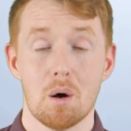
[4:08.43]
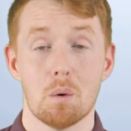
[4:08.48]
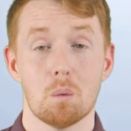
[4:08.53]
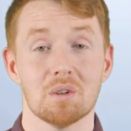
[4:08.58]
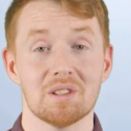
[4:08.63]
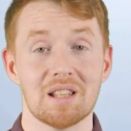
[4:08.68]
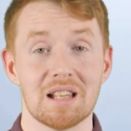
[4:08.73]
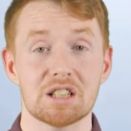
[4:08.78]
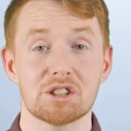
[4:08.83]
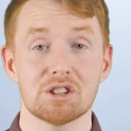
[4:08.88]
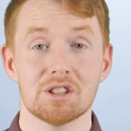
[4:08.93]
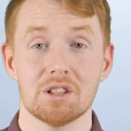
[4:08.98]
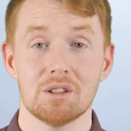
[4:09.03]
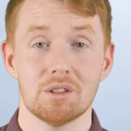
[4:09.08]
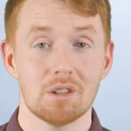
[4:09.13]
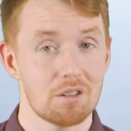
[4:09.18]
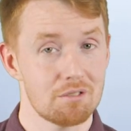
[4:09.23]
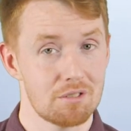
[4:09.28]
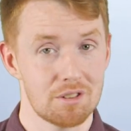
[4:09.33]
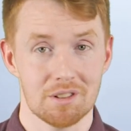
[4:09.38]
Well, actually
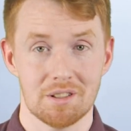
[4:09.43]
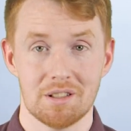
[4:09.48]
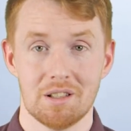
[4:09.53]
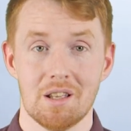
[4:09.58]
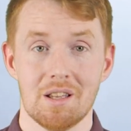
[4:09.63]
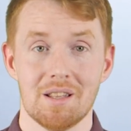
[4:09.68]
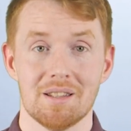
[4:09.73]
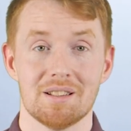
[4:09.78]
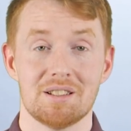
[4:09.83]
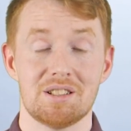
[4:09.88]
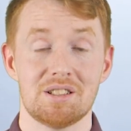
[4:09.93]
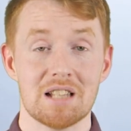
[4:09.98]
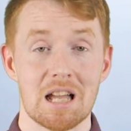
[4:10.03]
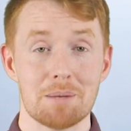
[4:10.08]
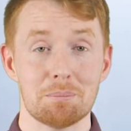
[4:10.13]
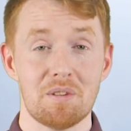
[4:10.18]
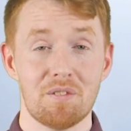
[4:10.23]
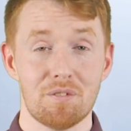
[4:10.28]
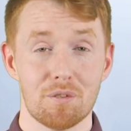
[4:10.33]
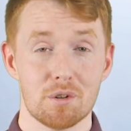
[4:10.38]
not really. The
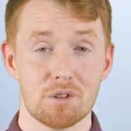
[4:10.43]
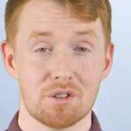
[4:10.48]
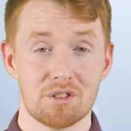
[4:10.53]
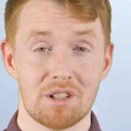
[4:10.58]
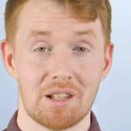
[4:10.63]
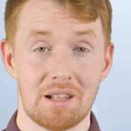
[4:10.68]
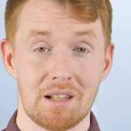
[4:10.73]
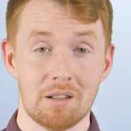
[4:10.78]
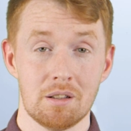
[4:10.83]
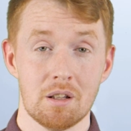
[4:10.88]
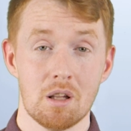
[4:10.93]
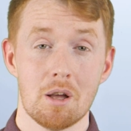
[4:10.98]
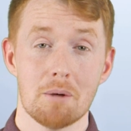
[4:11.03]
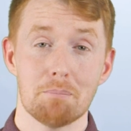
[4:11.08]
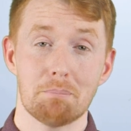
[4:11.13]
Xiaomi 13